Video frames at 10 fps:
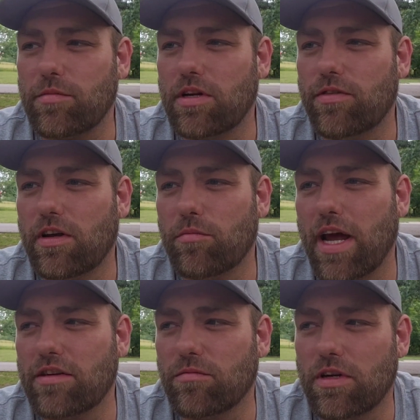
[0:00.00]
If you can
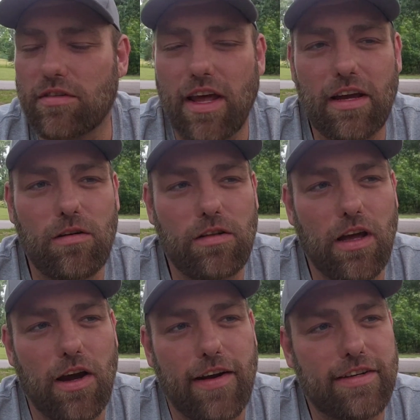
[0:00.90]
imagine what it's like on the
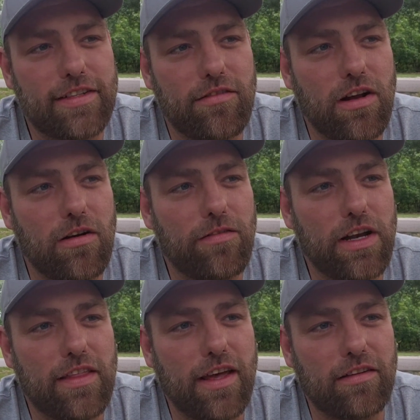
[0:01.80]
IRS,
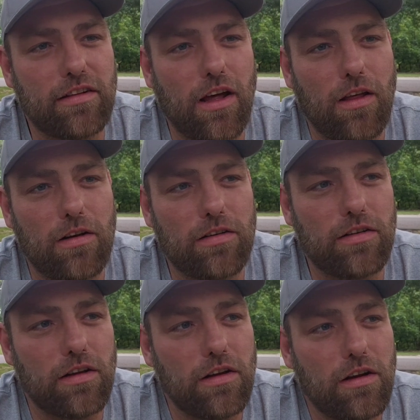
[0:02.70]

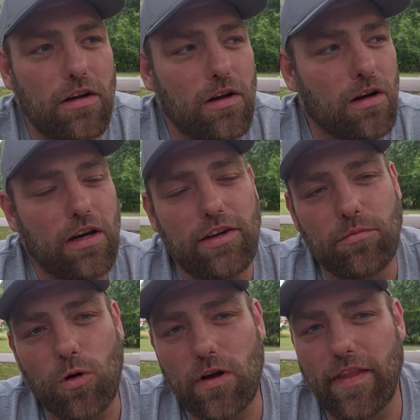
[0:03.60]
$750,000, or
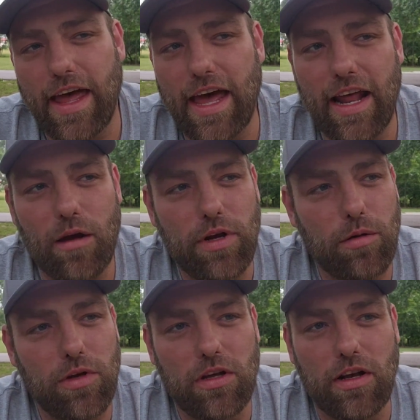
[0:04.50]
even more than that,
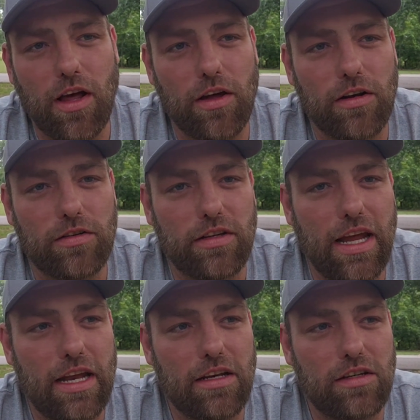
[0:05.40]
$1 million,
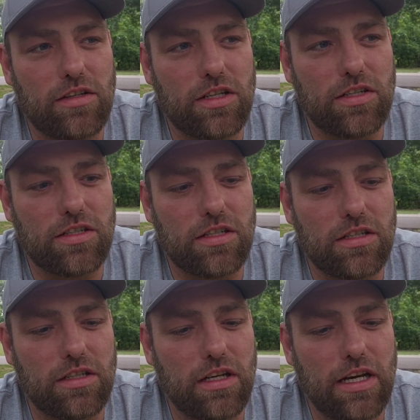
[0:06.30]
and just,
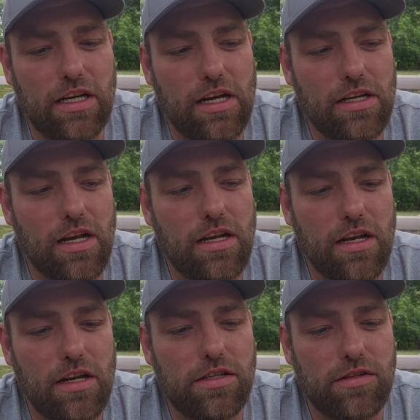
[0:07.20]

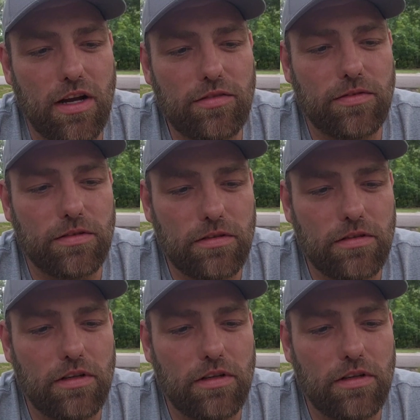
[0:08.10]
it's stressful.